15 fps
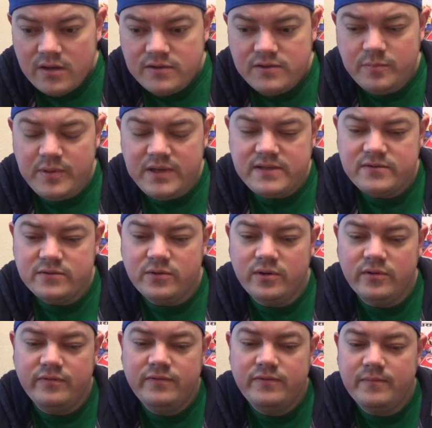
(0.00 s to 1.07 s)
To be
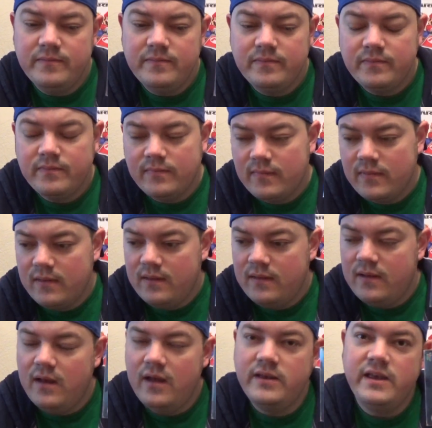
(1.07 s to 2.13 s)
sort of
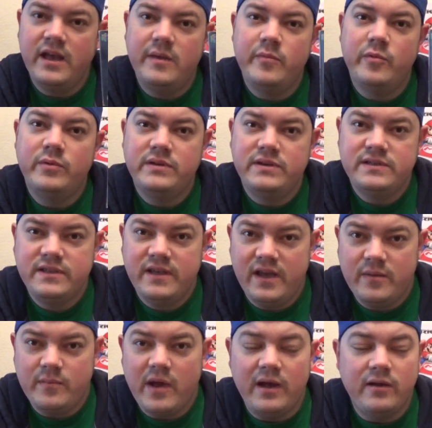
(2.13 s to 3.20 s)
a gamer when this
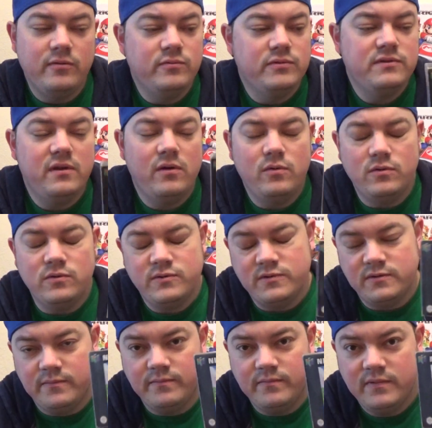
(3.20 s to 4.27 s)
came out was
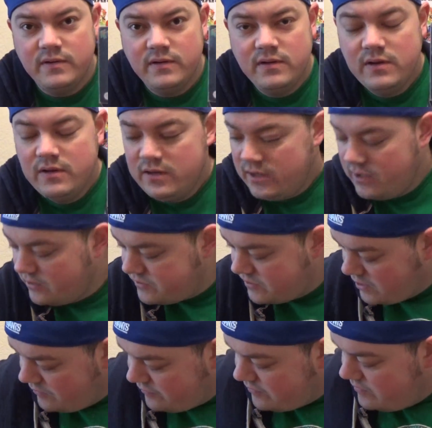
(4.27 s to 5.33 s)
awesome. You know, to
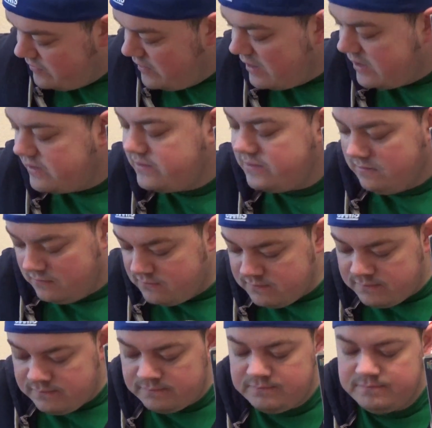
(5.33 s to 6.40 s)
go from this,
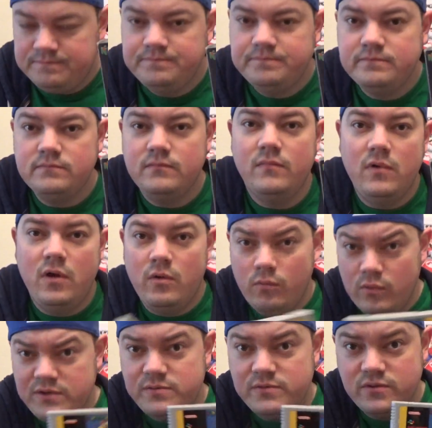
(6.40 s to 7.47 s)

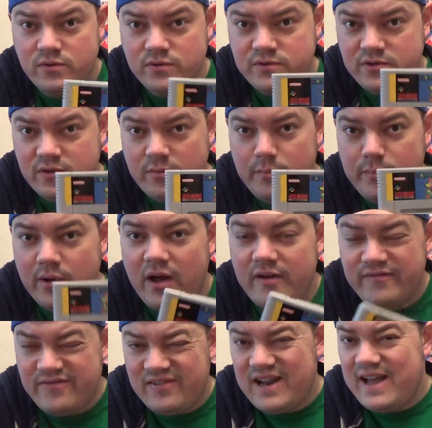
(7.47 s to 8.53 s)
which was awesome, but a
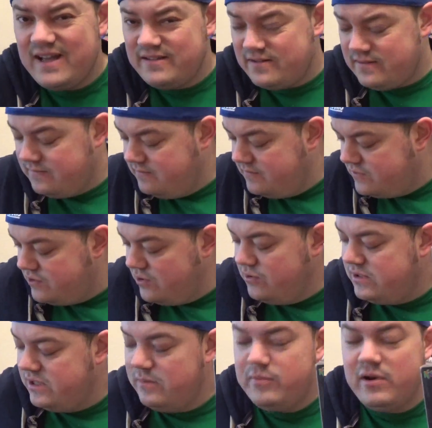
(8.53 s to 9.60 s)
flat
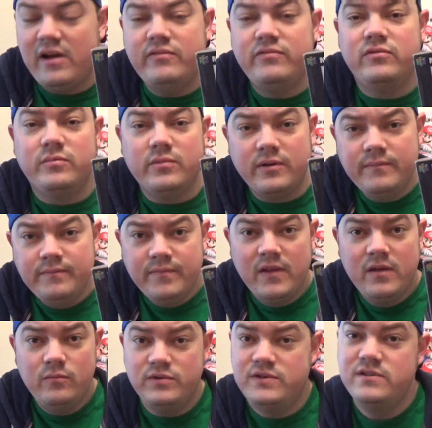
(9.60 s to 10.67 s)
2D platformer,
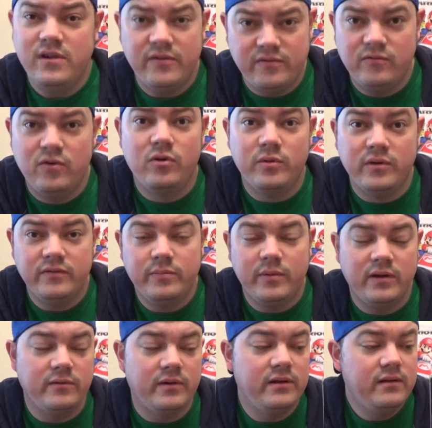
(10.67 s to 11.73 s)
which is nothing wrong with,
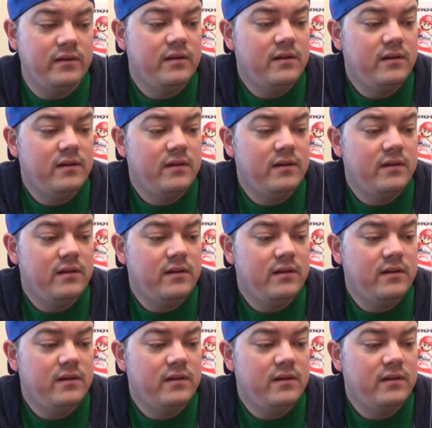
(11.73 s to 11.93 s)
by the way,